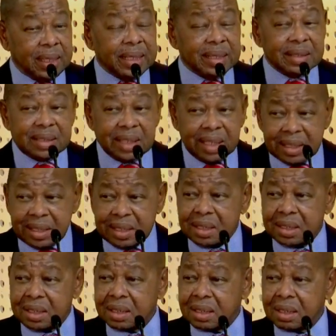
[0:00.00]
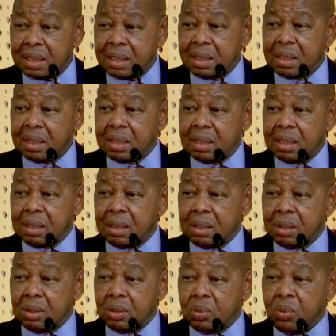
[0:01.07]
In this,
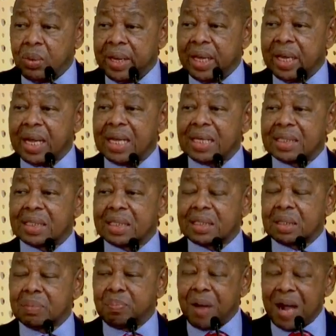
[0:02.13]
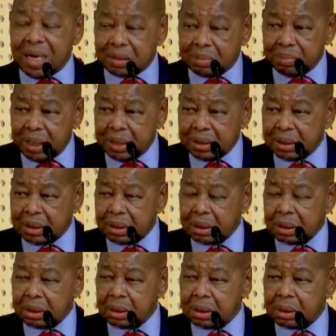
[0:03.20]
we as a department
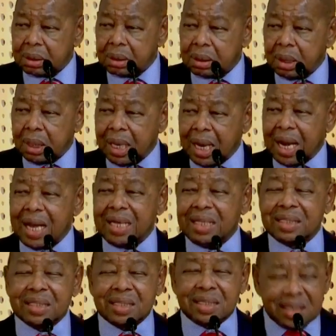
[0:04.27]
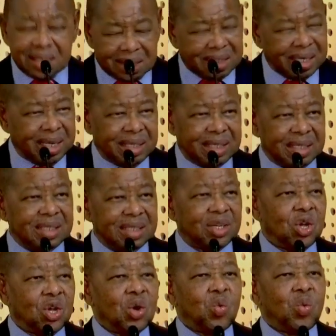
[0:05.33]
are insisted
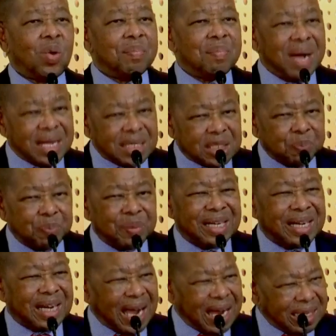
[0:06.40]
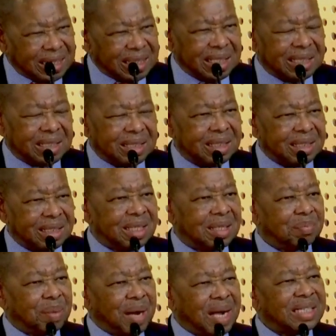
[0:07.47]
we must be guided
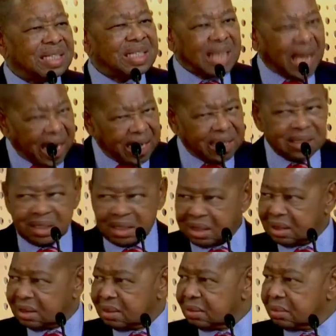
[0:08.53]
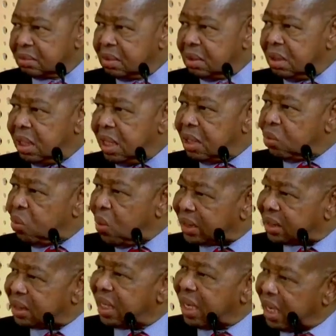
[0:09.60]
by science and
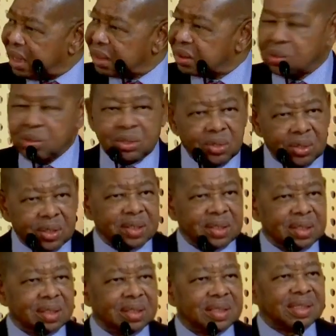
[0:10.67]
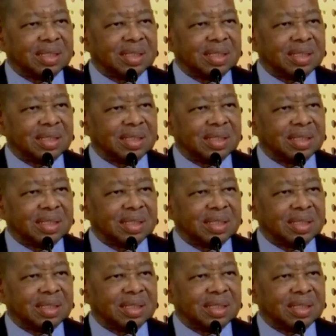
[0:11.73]
what the health authorities